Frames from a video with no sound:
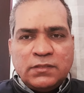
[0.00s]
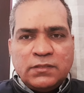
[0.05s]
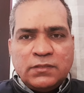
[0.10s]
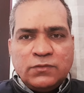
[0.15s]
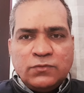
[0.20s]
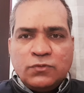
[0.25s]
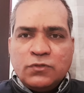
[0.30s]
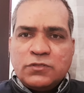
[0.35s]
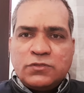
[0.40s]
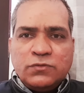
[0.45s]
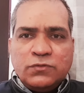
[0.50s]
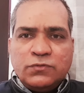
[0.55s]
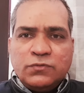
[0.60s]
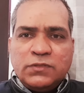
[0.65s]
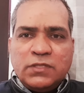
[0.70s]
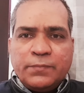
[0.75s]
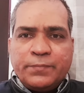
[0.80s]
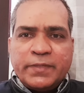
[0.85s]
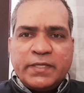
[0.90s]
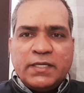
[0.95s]
those who do
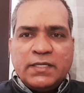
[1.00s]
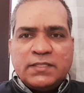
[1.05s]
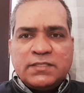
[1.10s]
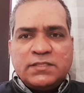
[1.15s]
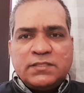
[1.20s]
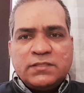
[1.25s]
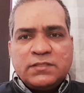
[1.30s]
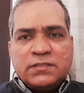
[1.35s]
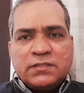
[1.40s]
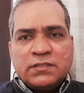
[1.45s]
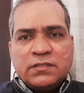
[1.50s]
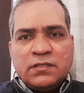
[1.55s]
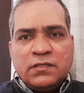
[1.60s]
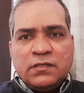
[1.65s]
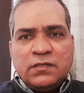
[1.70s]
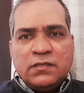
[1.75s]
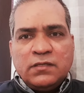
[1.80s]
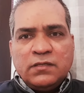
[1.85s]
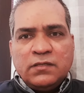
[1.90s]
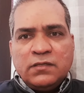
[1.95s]
the prayers
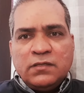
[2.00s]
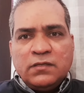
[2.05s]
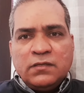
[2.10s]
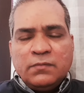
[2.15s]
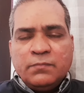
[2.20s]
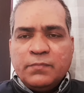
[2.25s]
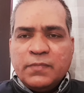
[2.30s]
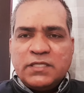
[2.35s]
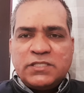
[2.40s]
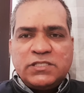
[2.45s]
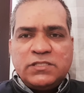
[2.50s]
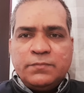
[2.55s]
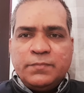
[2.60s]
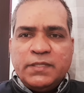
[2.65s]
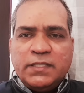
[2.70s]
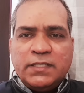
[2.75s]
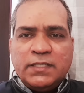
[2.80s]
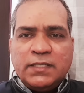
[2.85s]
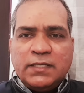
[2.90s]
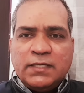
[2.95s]
must
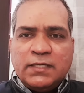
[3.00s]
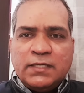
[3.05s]
be